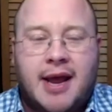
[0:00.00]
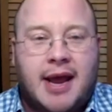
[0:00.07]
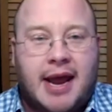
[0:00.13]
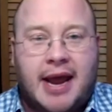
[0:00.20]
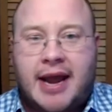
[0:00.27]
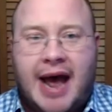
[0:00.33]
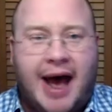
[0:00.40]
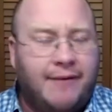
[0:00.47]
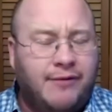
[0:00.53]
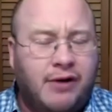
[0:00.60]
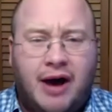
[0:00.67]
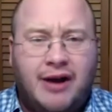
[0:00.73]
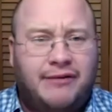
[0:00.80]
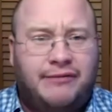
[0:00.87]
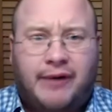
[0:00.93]
and have a
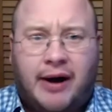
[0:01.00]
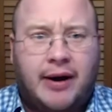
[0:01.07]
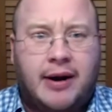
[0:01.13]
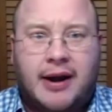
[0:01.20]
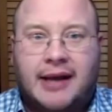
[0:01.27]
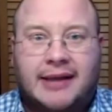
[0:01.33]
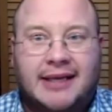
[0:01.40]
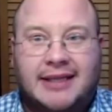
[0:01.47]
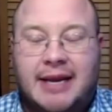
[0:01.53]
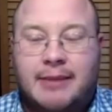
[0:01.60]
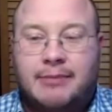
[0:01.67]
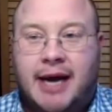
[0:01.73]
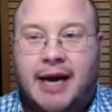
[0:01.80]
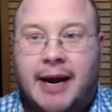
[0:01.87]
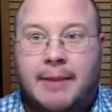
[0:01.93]
lot of fun at the same
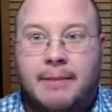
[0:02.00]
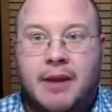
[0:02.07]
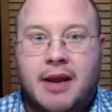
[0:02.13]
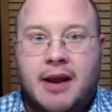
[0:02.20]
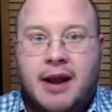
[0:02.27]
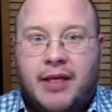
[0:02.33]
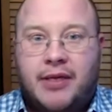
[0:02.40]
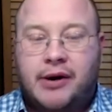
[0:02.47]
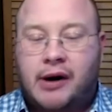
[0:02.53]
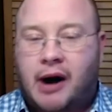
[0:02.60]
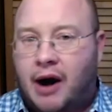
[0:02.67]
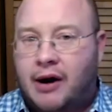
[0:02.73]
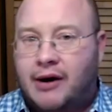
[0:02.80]
time. There are a